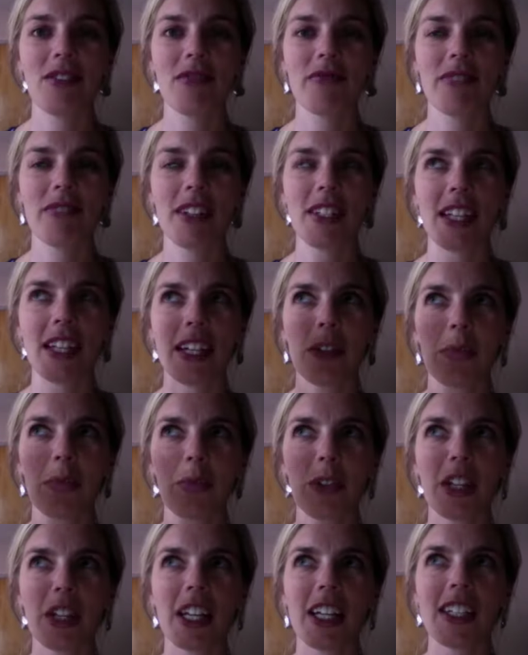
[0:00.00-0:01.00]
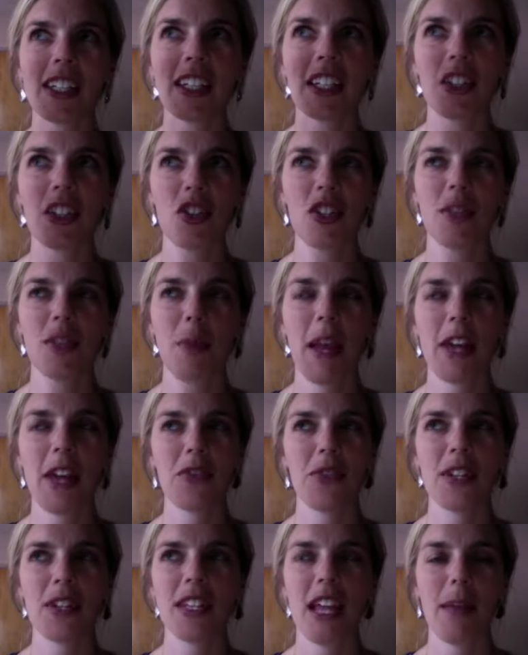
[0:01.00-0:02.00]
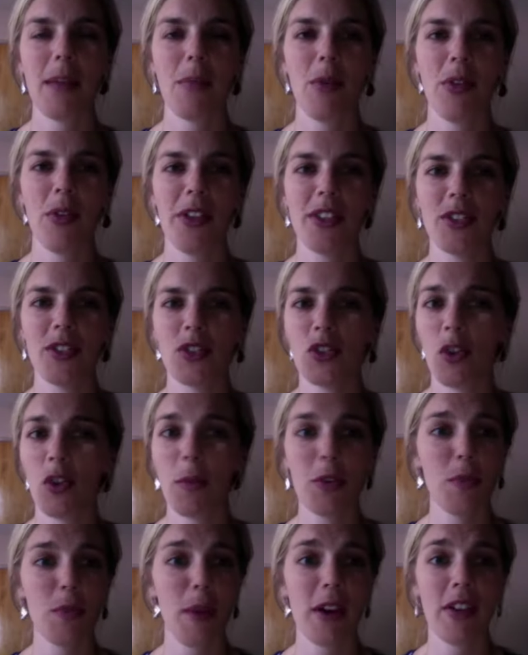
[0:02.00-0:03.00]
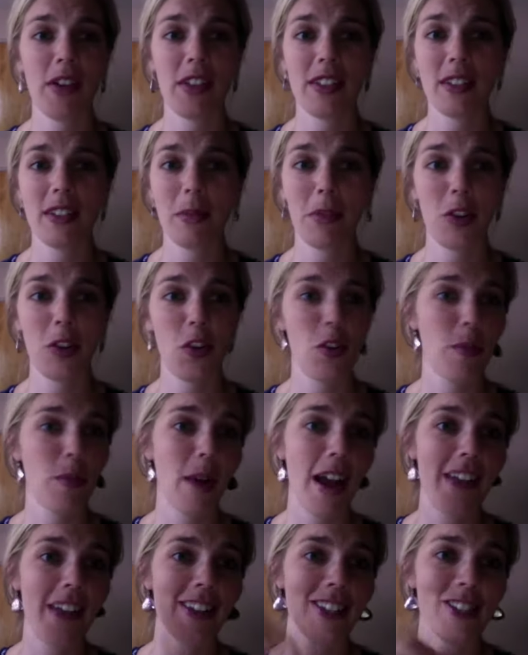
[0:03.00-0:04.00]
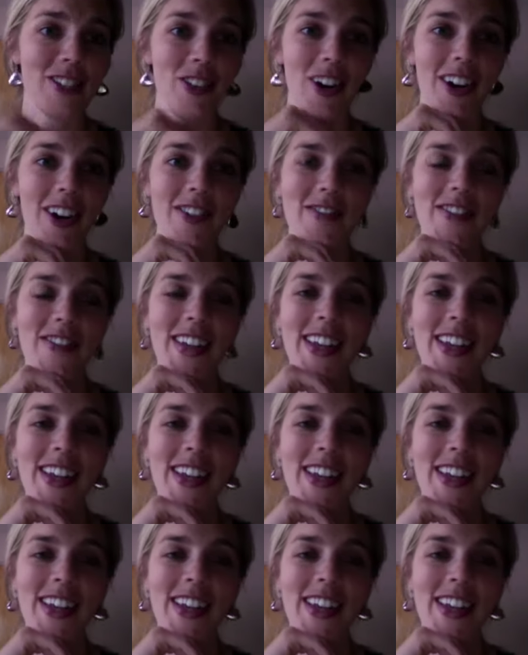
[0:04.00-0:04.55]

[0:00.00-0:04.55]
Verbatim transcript: it's like a really delicious pantry staple that's so much better than something you could buy in the store.